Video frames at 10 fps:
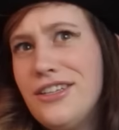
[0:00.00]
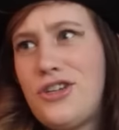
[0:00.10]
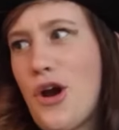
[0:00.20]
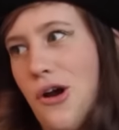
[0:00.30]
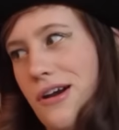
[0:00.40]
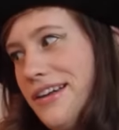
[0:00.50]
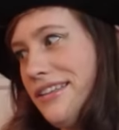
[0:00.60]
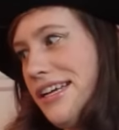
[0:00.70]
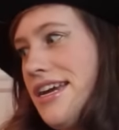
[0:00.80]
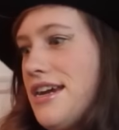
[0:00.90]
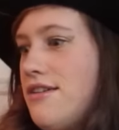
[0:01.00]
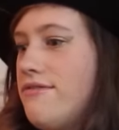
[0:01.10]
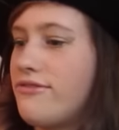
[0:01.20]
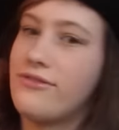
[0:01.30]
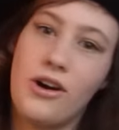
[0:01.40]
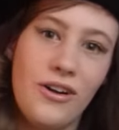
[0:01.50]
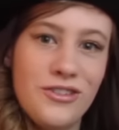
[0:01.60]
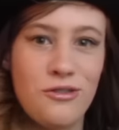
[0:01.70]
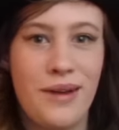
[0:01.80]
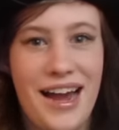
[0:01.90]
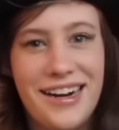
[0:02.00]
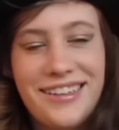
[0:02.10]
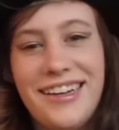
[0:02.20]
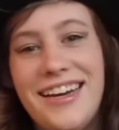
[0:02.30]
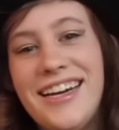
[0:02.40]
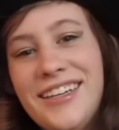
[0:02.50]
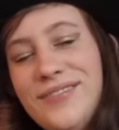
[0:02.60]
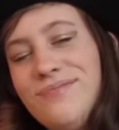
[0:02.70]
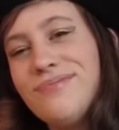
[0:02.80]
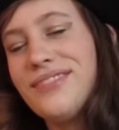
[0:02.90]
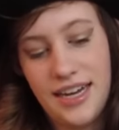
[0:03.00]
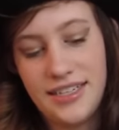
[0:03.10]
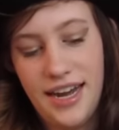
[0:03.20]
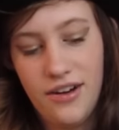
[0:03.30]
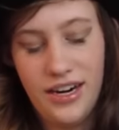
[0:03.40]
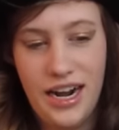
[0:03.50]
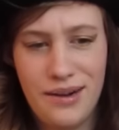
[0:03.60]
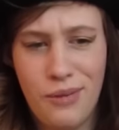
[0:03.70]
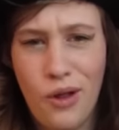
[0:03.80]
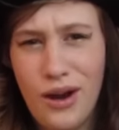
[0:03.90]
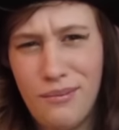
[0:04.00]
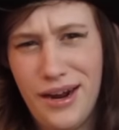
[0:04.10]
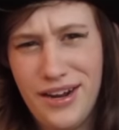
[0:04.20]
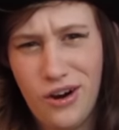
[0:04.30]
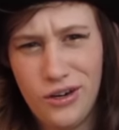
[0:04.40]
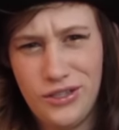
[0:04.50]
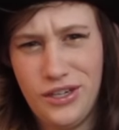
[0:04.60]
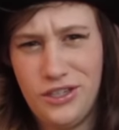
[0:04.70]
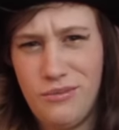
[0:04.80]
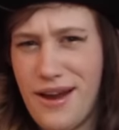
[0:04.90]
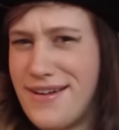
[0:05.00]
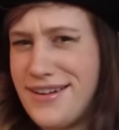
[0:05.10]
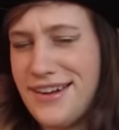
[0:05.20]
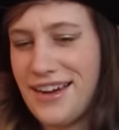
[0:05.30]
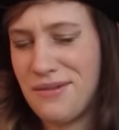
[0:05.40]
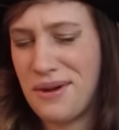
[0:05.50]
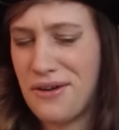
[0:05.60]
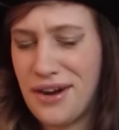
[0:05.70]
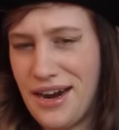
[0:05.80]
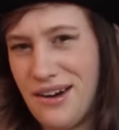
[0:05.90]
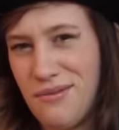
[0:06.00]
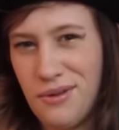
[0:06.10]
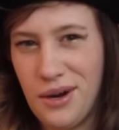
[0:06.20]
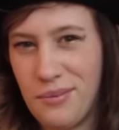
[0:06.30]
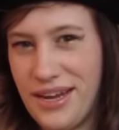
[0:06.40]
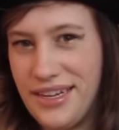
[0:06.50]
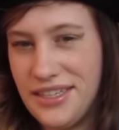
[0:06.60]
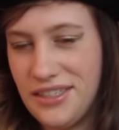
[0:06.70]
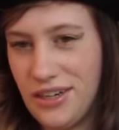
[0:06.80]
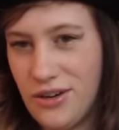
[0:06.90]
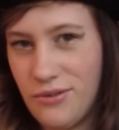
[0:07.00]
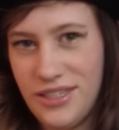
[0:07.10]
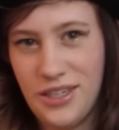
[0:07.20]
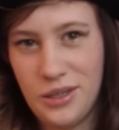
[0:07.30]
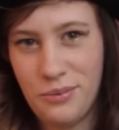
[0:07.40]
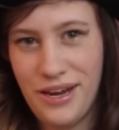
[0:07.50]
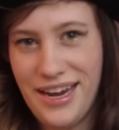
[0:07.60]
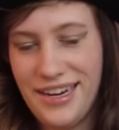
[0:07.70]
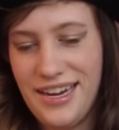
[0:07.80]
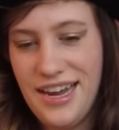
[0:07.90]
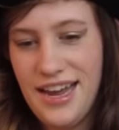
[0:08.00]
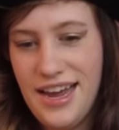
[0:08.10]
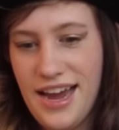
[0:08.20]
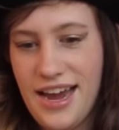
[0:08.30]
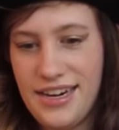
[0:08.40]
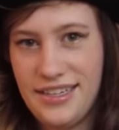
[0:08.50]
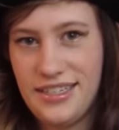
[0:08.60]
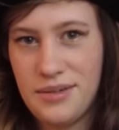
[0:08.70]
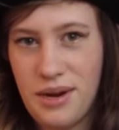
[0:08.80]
turn and leave all dramatically. I sat down and I pull out my Cards Against Humanity deck. I'm like, okay, we're going to play this. So we start to play it and